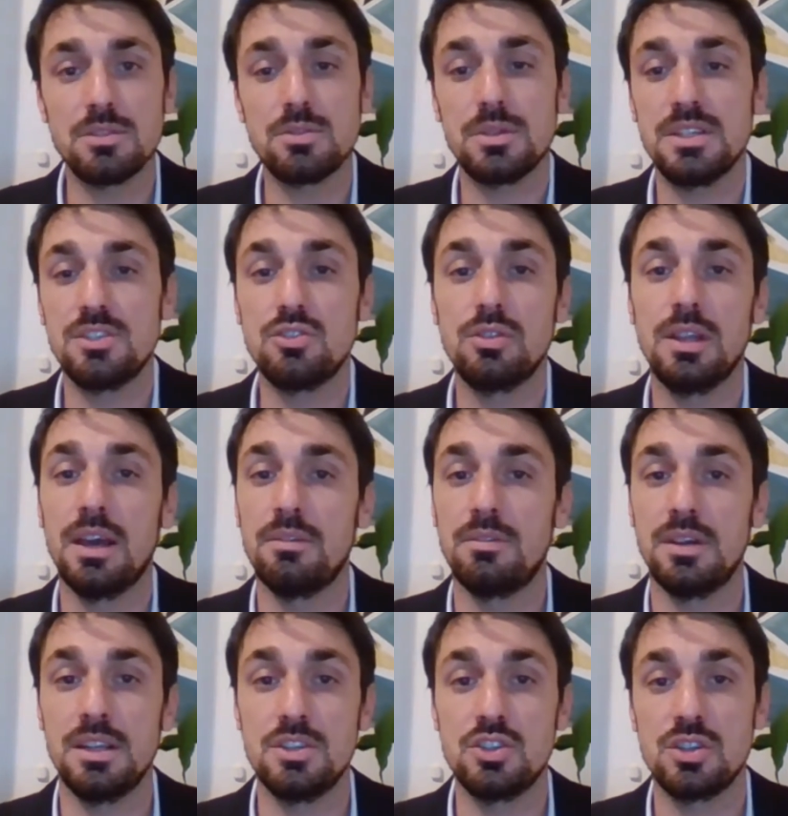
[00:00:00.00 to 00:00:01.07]
the answer is to
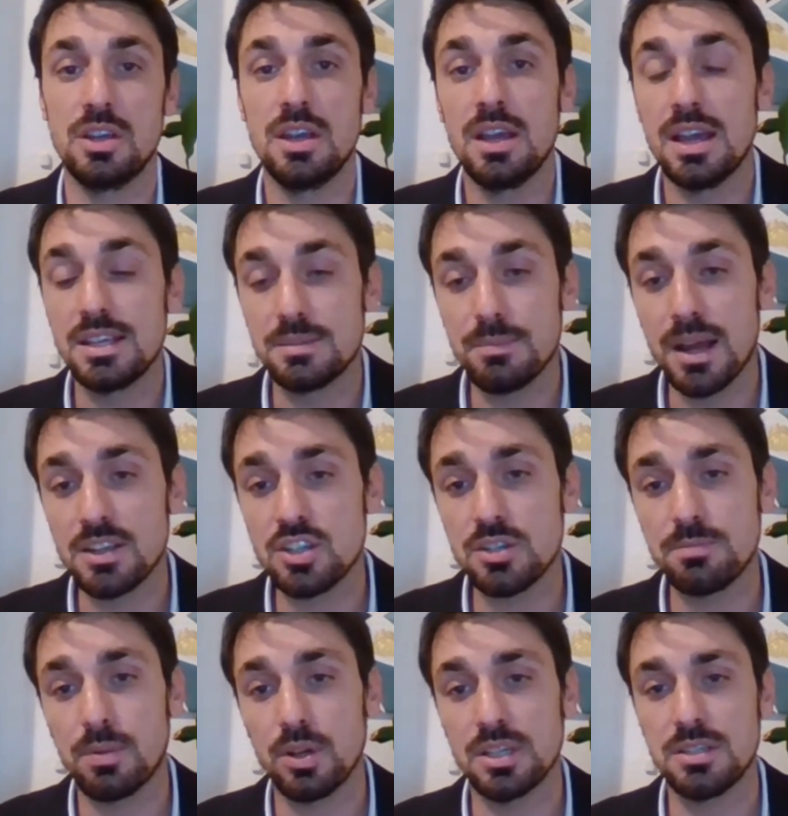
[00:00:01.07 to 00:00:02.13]
leverage as much
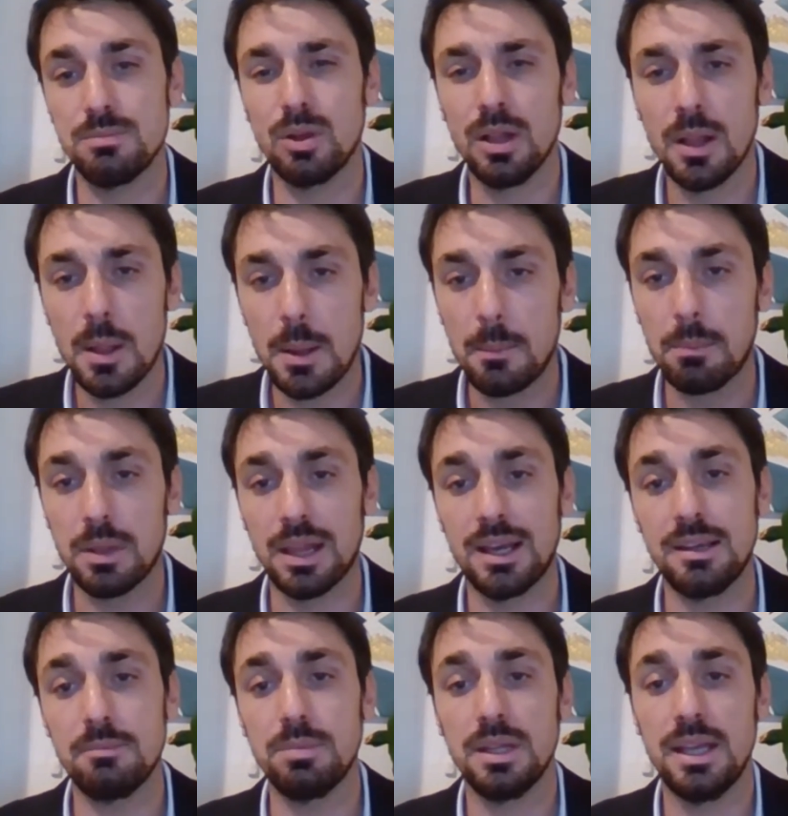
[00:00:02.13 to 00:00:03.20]
as possible
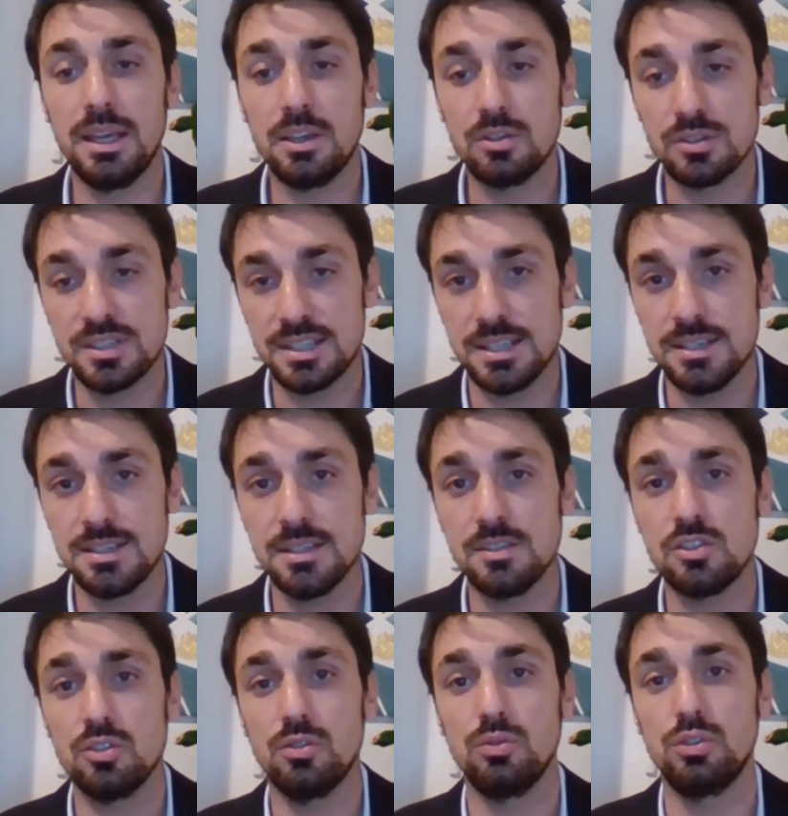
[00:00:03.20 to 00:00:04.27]
plug and play
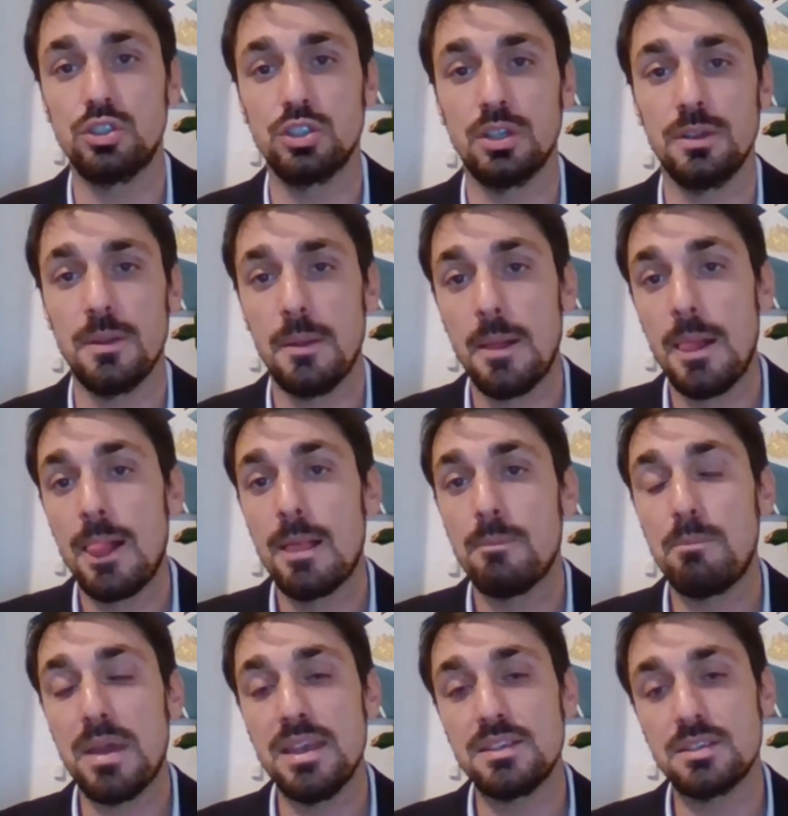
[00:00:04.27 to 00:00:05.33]
consistent solution
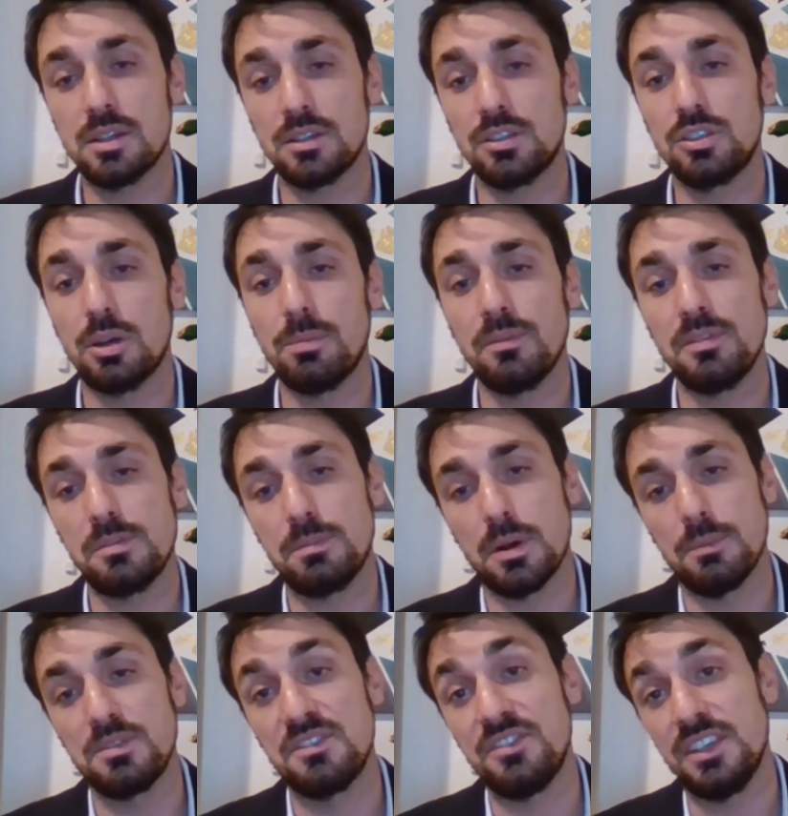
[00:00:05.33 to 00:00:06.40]
based on top of the
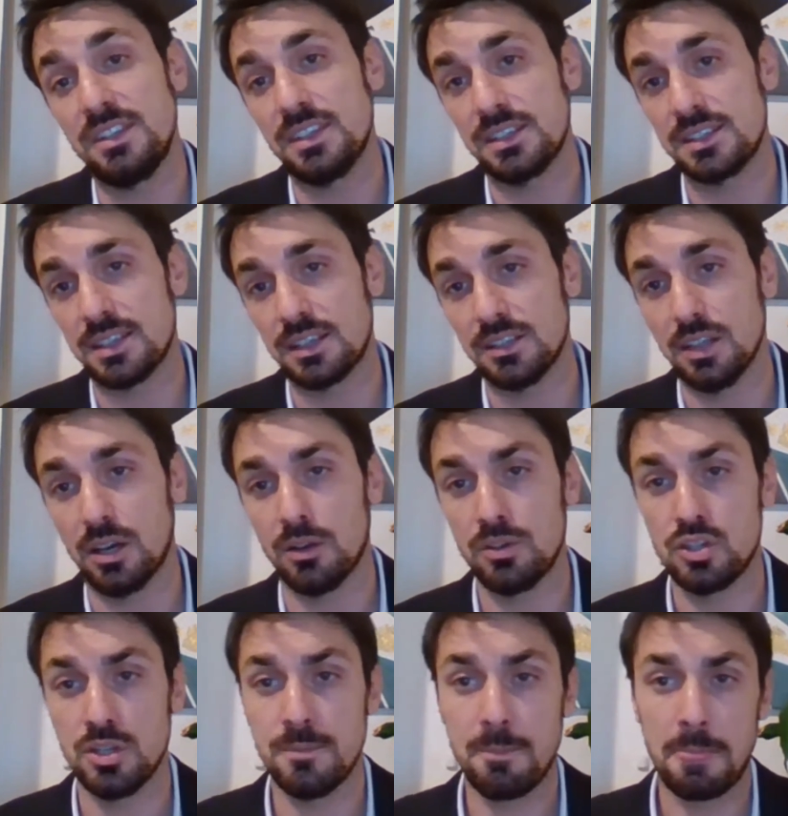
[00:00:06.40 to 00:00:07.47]
pops fintech
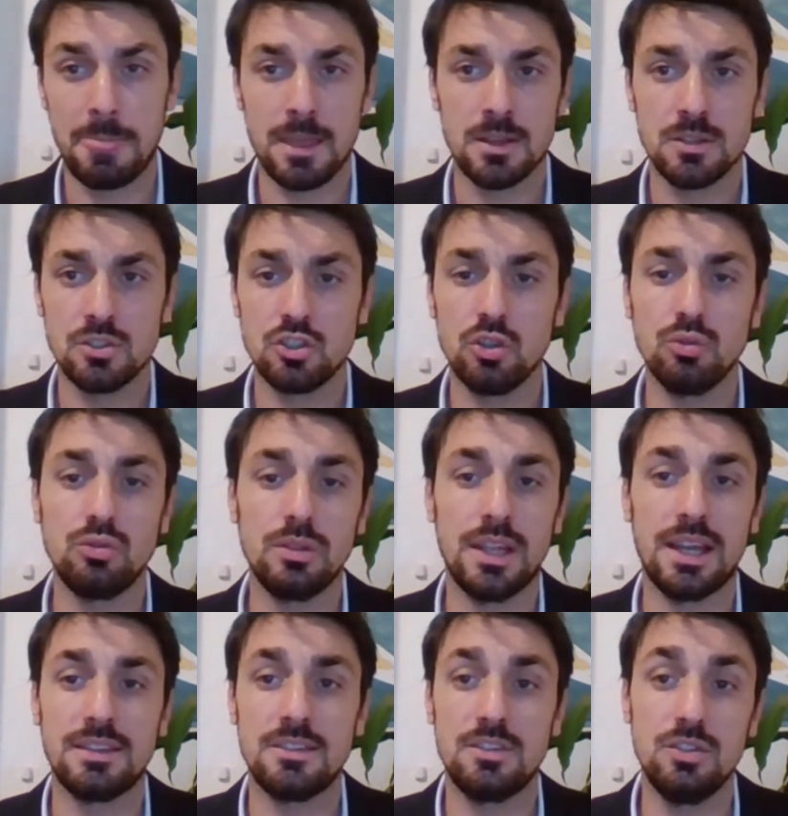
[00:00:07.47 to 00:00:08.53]
technology. So to
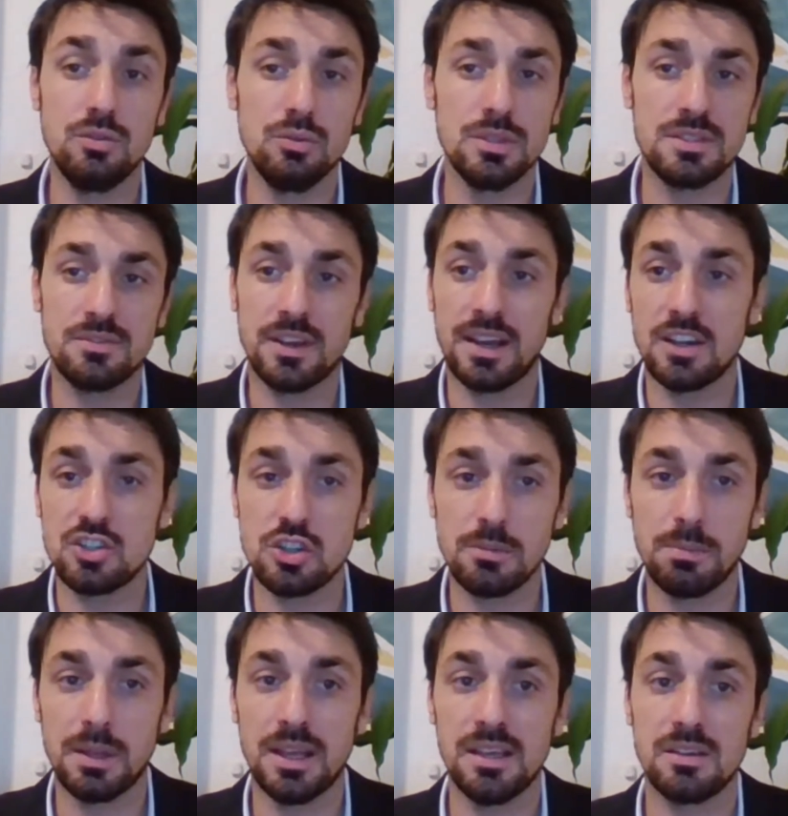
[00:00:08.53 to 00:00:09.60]
let you as
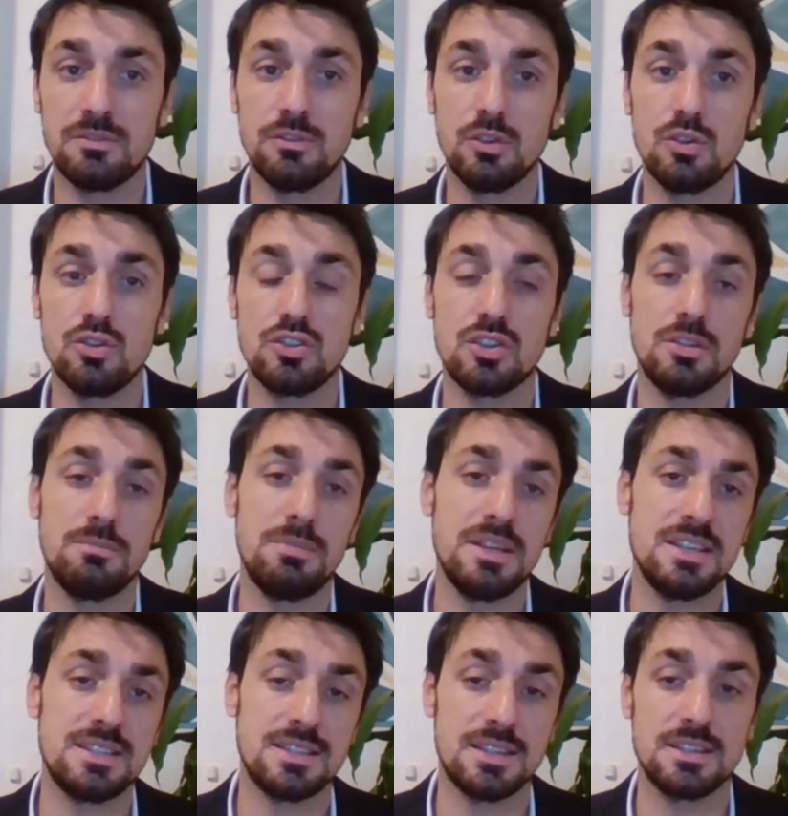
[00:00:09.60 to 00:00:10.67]
financial player focus on
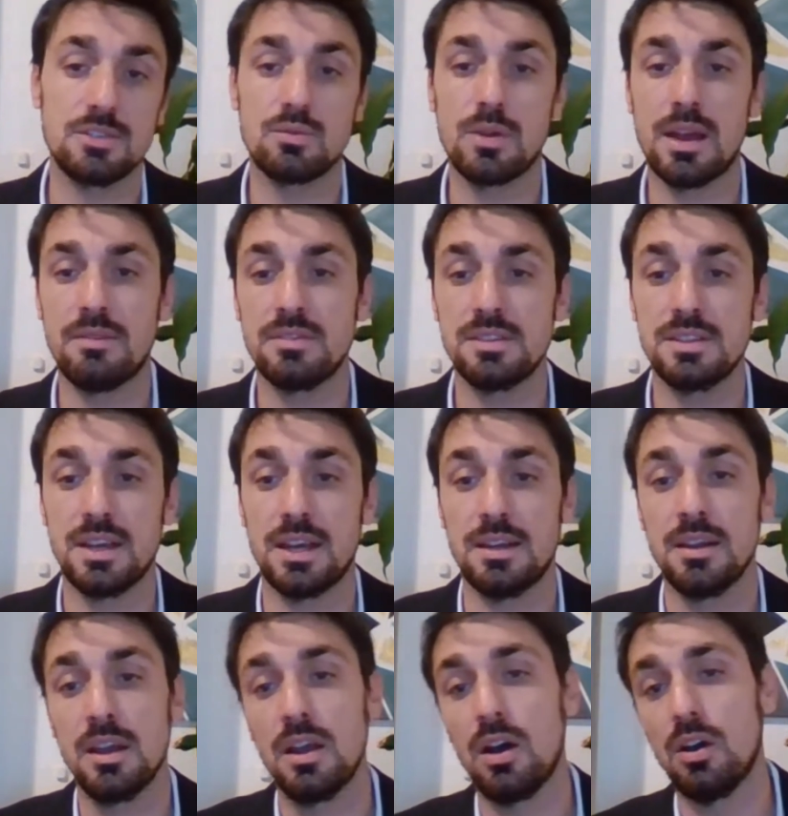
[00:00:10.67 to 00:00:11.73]
business rather
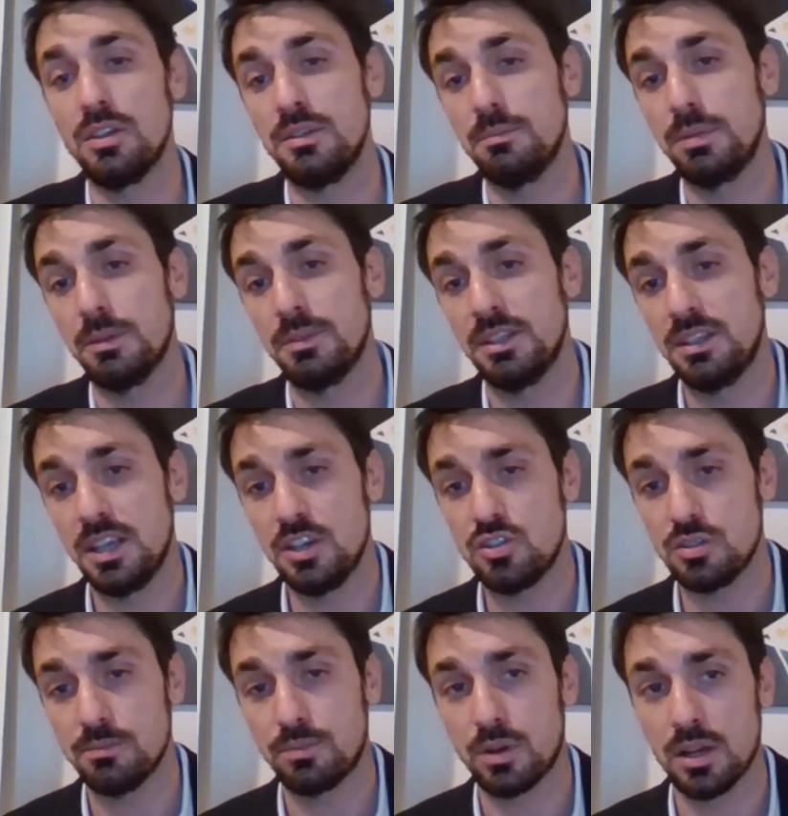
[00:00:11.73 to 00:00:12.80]
than on
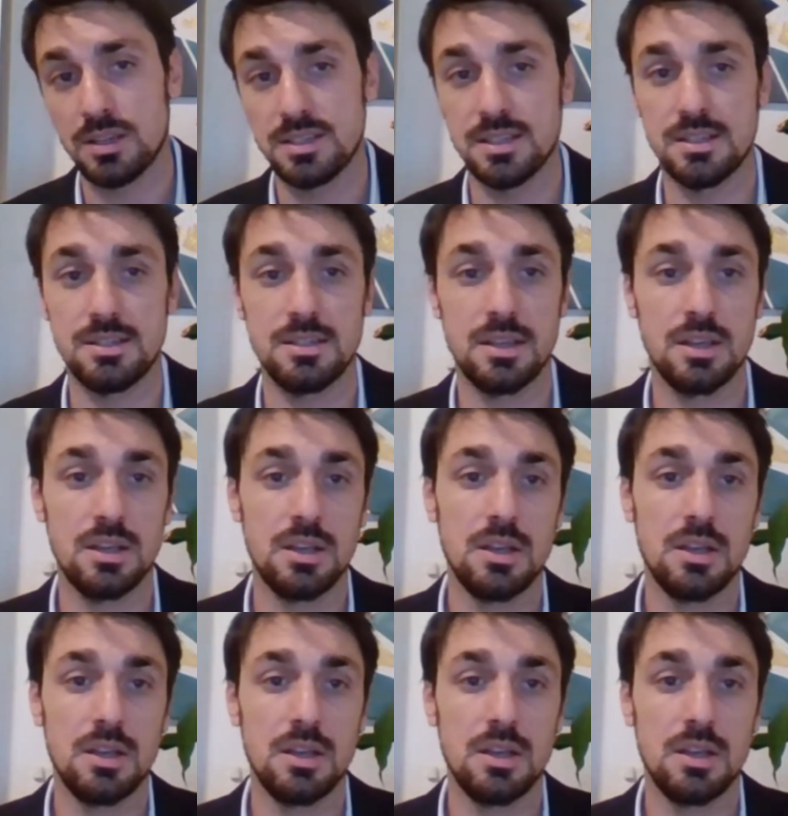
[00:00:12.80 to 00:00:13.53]
implementation process.